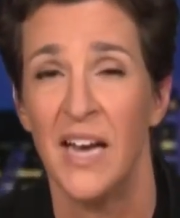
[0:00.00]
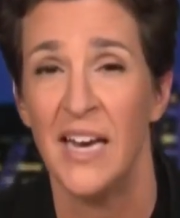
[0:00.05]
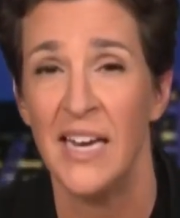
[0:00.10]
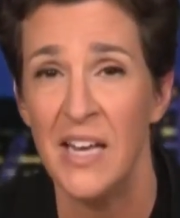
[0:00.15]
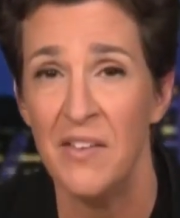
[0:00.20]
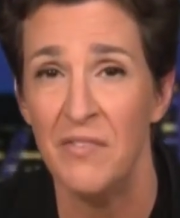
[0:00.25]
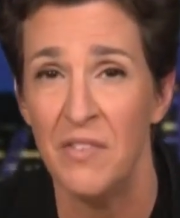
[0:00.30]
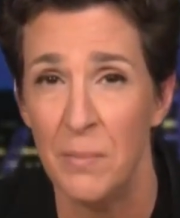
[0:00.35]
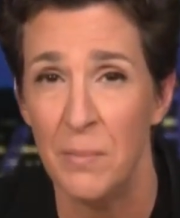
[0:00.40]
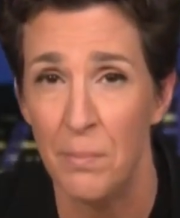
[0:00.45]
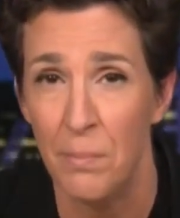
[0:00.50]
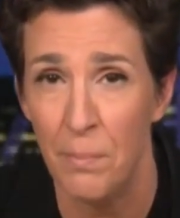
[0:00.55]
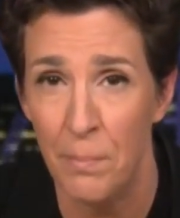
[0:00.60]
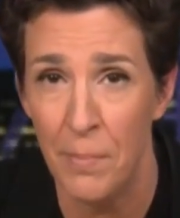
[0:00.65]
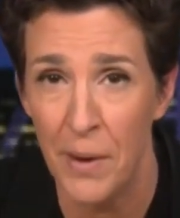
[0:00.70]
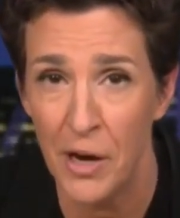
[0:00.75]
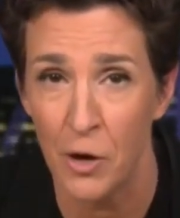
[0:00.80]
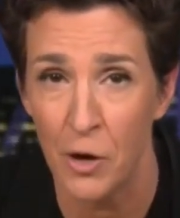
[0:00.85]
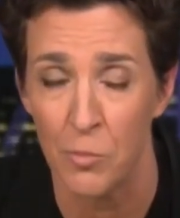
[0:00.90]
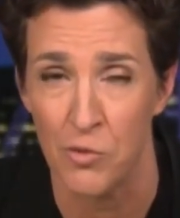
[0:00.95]
An even
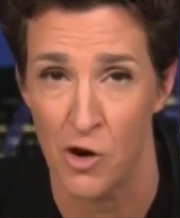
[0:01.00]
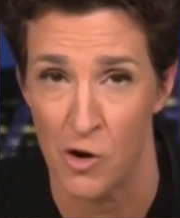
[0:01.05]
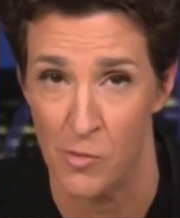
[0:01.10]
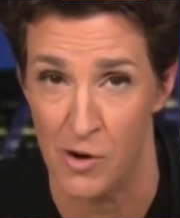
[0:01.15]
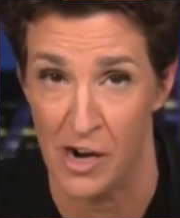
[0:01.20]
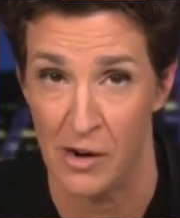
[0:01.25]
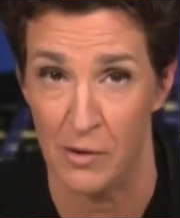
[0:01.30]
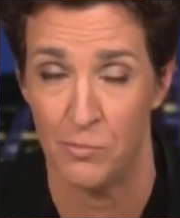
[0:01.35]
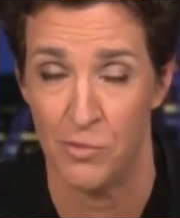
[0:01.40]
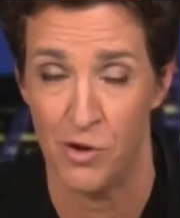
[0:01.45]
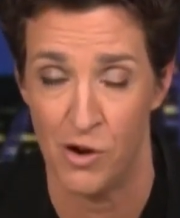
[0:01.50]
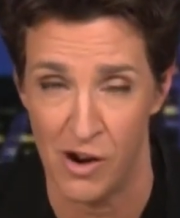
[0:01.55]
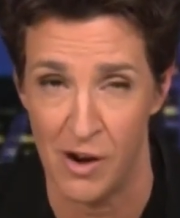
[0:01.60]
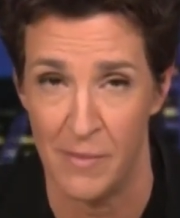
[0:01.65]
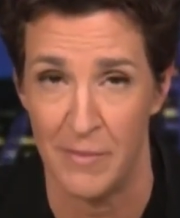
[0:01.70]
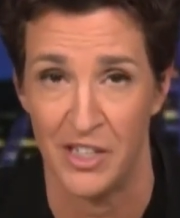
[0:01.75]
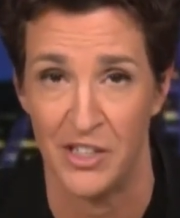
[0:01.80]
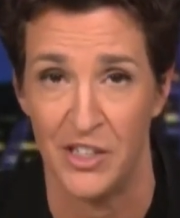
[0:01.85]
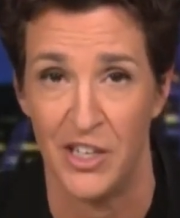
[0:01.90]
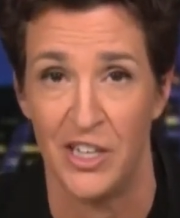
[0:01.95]
bigger programming